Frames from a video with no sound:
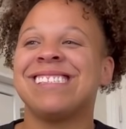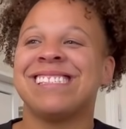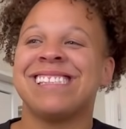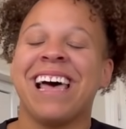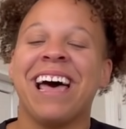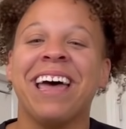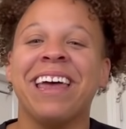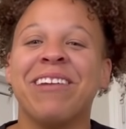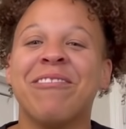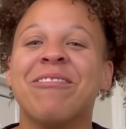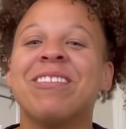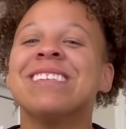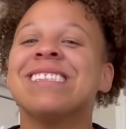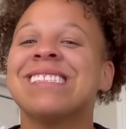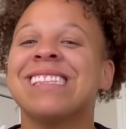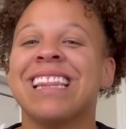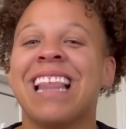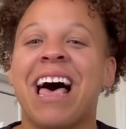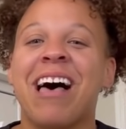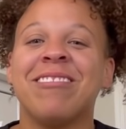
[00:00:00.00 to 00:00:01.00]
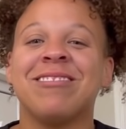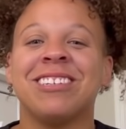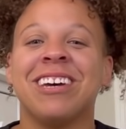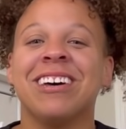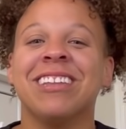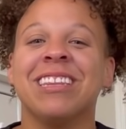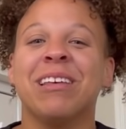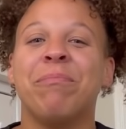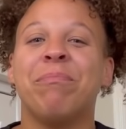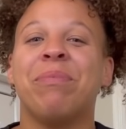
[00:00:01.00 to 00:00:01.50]
son was left
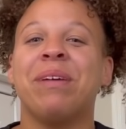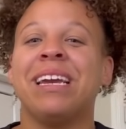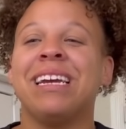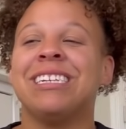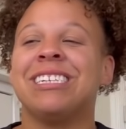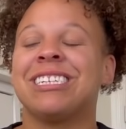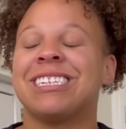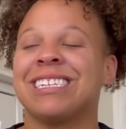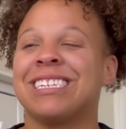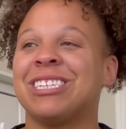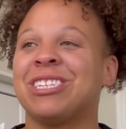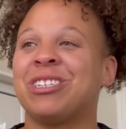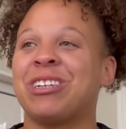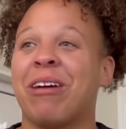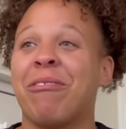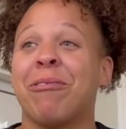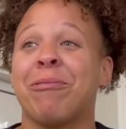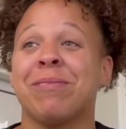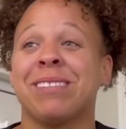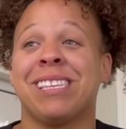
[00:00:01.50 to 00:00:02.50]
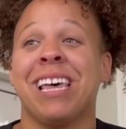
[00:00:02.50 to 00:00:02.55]
on the beach because Trevor was